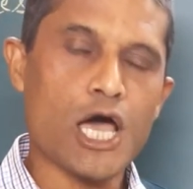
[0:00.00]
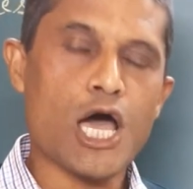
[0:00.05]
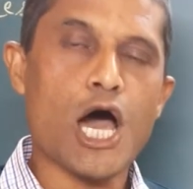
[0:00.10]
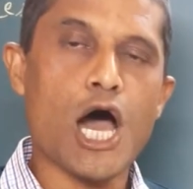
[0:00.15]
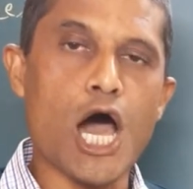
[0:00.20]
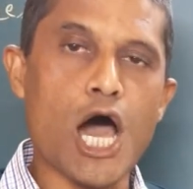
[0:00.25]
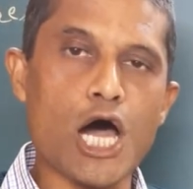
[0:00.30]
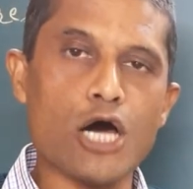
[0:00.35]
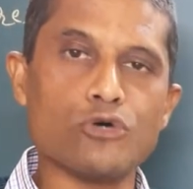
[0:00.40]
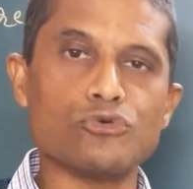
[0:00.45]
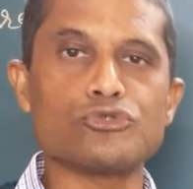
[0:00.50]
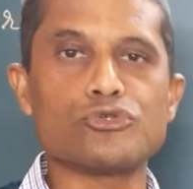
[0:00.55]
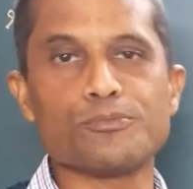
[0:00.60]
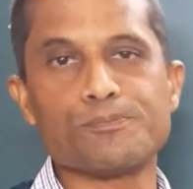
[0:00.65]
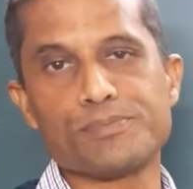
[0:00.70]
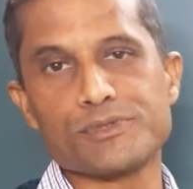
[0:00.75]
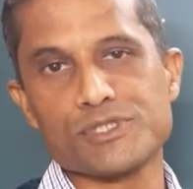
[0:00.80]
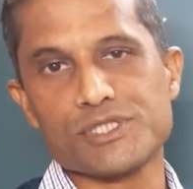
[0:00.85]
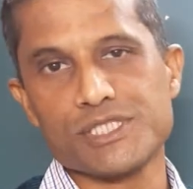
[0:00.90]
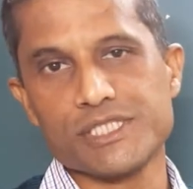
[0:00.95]
How to
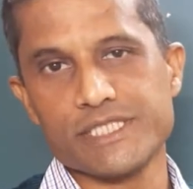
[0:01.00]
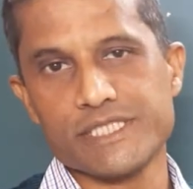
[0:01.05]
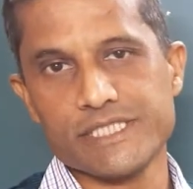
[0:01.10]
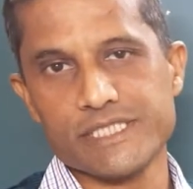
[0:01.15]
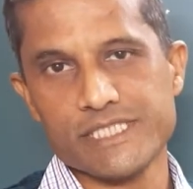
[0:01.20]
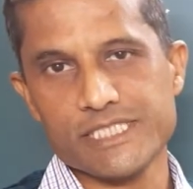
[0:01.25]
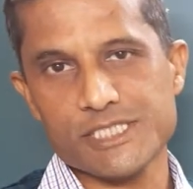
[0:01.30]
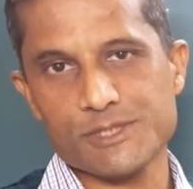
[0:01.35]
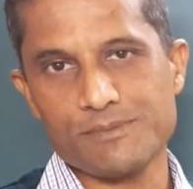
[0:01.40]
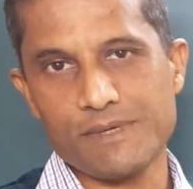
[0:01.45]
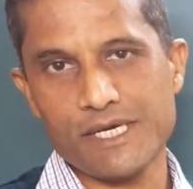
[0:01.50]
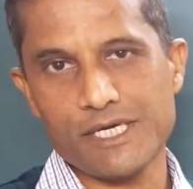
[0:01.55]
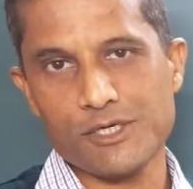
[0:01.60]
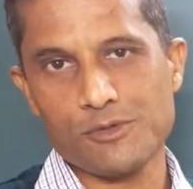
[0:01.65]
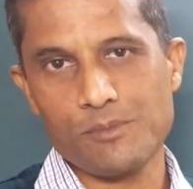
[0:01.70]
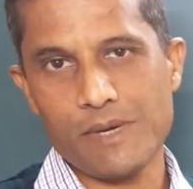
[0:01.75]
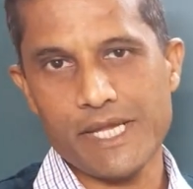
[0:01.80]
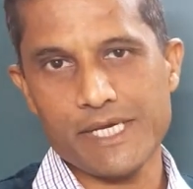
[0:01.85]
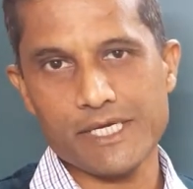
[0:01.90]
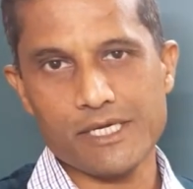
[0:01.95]
proceed in this very
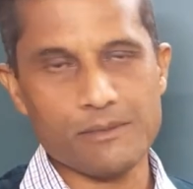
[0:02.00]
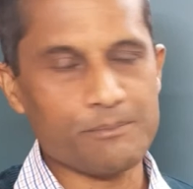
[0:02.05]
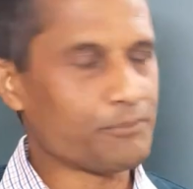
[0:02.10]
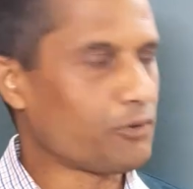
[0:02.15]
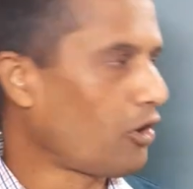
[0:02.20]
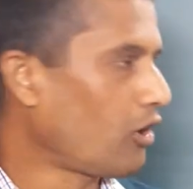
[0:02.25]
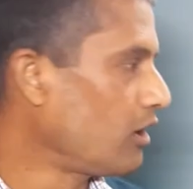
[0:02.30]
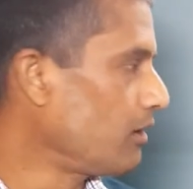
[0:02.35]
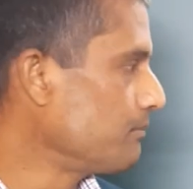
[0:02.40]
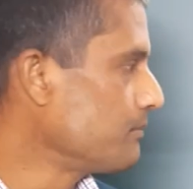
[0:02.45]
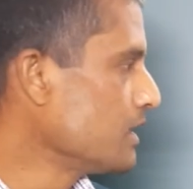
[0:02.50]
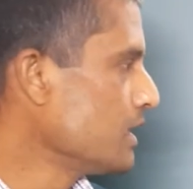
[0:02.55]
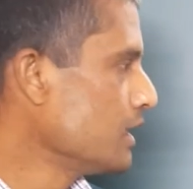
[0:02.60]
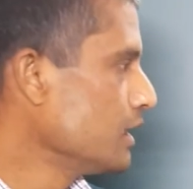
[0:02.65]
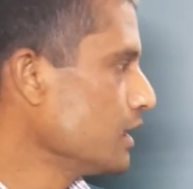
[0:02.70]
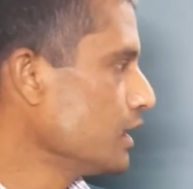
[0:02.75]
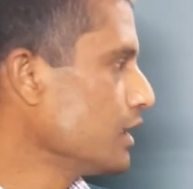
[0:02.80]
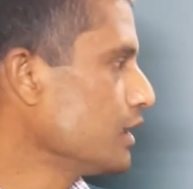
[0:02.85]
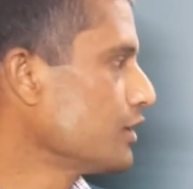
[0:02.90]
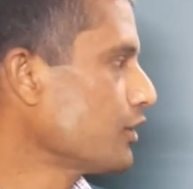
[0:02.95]
numerical problem?
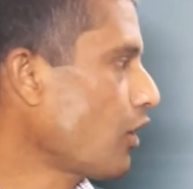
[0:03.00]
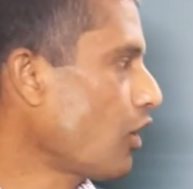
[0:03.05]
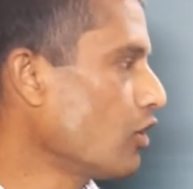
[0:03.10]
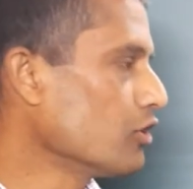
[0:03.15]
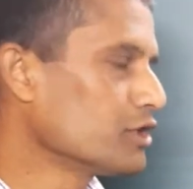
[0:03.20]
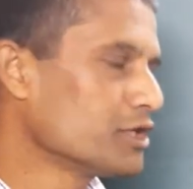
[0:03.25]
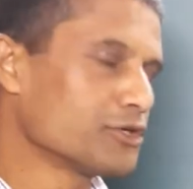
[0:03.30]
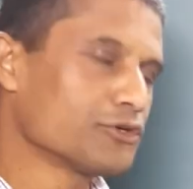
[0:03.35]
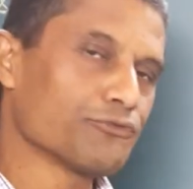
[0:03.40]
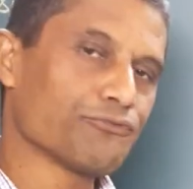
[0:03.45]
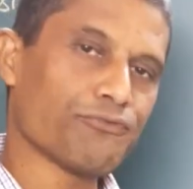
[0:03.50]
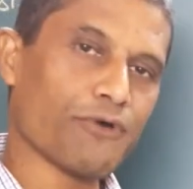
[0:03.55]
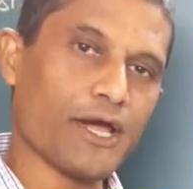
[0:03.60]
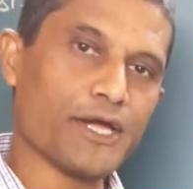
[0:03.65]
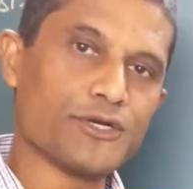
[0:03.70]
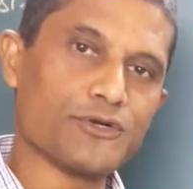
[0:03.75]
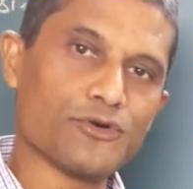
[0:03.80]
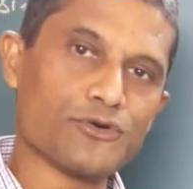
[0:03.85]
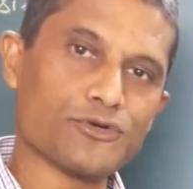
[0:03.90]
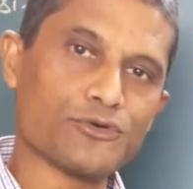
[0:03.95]
In order to
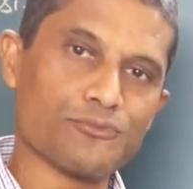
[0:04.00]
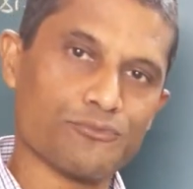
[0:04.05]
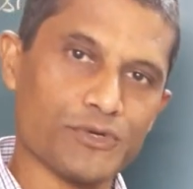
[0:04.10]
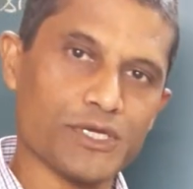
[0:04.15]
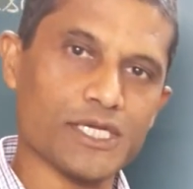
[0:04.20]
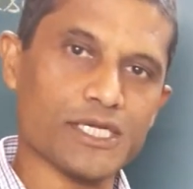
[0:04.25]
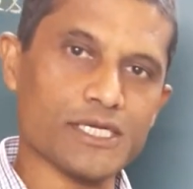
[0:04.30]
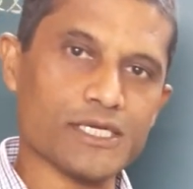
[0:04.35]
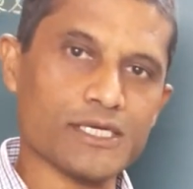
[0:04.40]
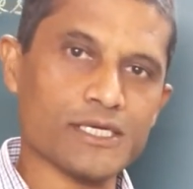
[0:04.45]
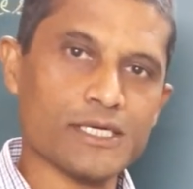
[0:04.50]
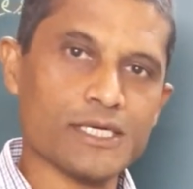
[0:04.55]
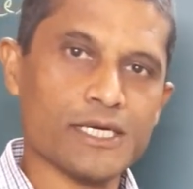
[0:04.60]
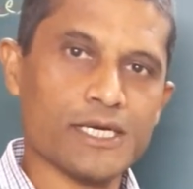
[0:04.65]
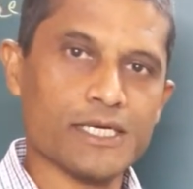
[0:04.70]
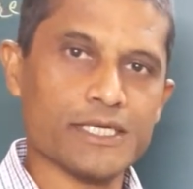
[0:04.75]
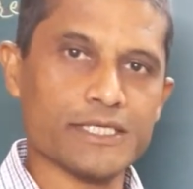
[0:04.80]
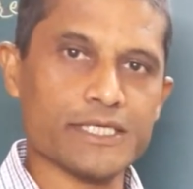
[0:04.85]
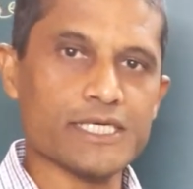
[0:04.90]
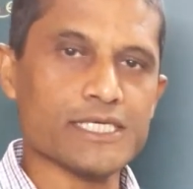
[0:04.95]
find out V,
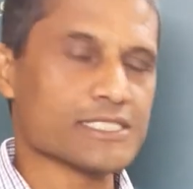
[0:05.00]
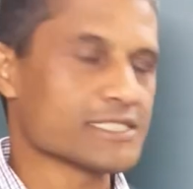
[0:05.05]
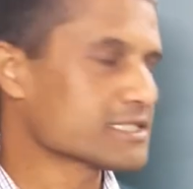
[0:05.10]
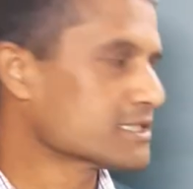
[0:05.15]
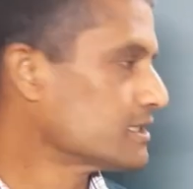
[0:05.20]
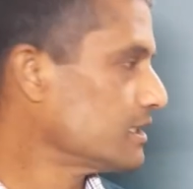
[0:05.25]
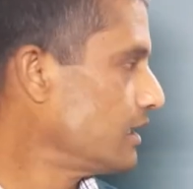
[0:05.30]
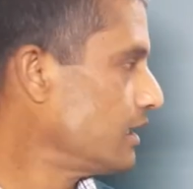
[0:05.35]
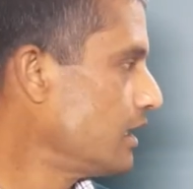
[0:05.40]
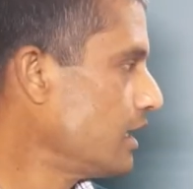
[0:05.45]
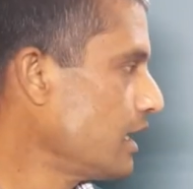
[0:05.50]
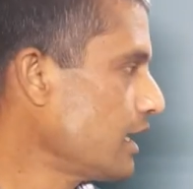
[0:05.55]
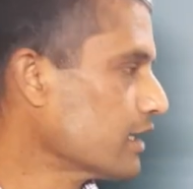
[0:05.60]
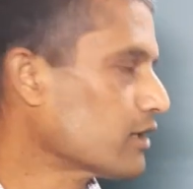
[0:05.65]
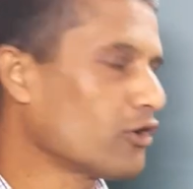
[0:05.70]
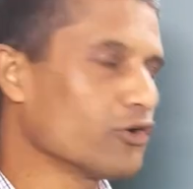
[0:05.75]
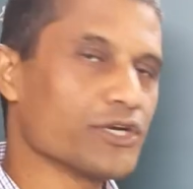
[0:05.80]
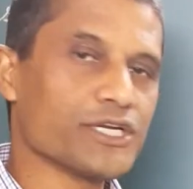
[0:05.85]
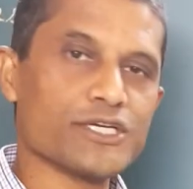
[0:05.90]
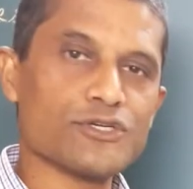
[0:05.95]
yes,
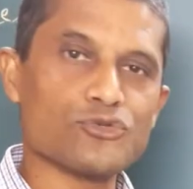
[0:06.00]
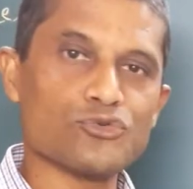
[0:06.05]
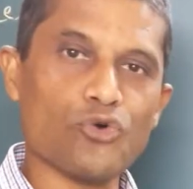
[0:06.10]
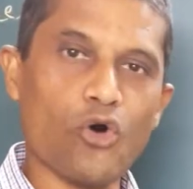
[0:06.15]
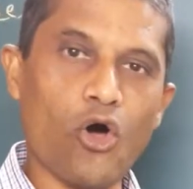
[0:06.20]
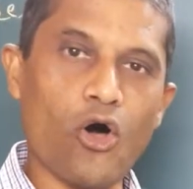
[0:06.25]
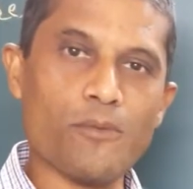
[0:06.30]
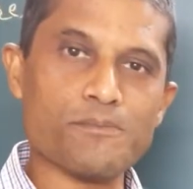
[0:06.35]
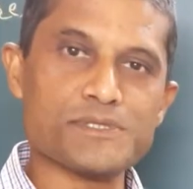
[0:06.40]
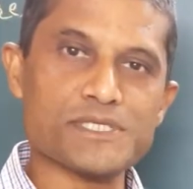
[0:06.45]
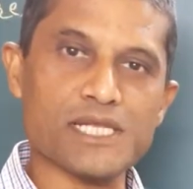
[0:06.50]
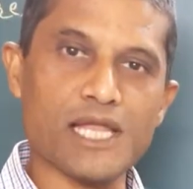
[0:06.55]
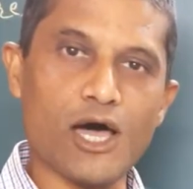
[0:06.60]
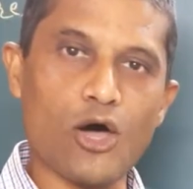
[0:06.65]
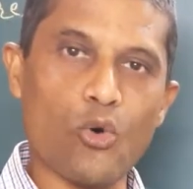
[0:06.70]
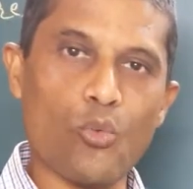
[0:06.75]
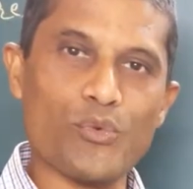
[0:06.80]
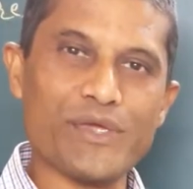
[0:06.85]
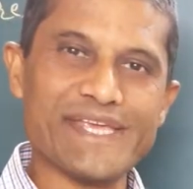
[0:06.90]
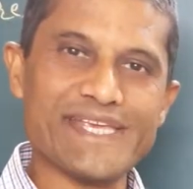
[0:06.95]
according to Ohm's
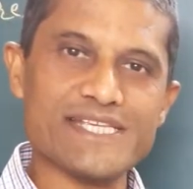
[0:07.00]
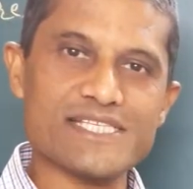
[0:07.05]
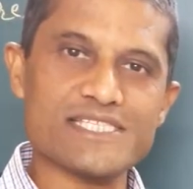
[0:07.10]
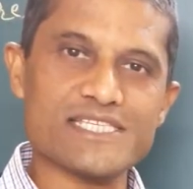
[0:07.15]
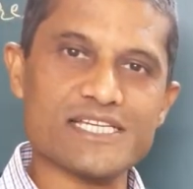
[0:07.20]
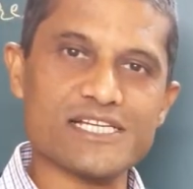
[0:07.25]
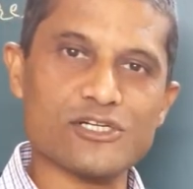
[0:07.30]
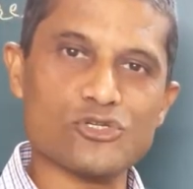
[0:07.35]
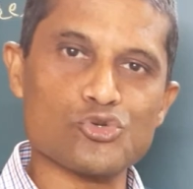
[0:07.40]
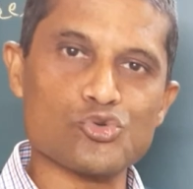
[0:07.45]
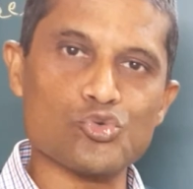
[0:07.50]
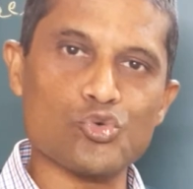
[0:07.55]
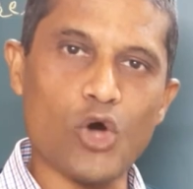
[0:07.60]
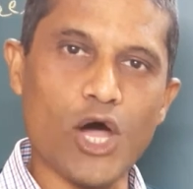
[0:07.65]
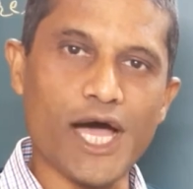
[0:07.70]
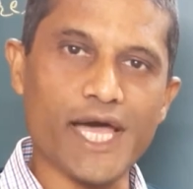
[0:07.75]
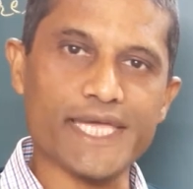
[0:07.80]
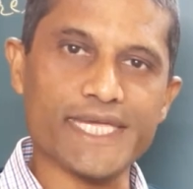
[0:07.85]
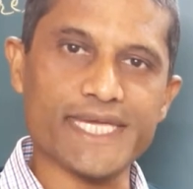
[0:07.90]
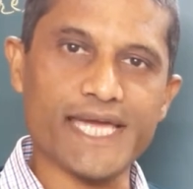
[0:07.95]
law, V is equal to
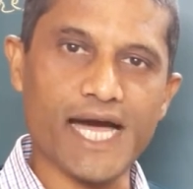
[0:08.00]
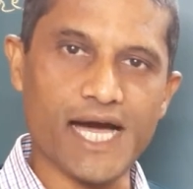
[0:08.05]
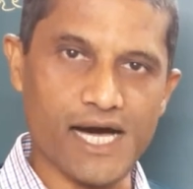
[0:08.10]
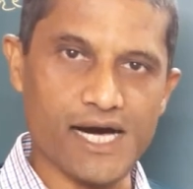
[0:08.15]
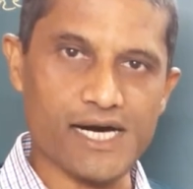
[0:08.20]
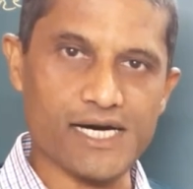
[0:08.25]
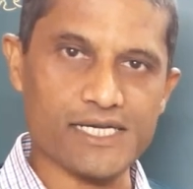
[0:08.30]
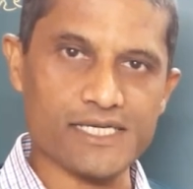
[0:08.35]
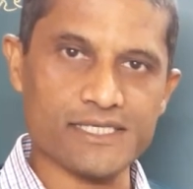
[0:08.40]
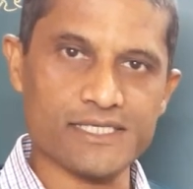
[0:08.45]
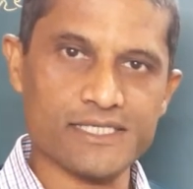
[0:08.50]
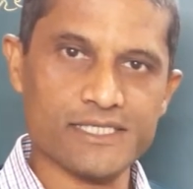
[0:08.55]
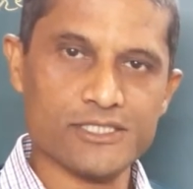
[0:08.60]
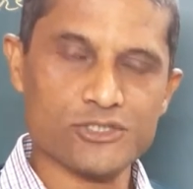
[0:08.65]
IR.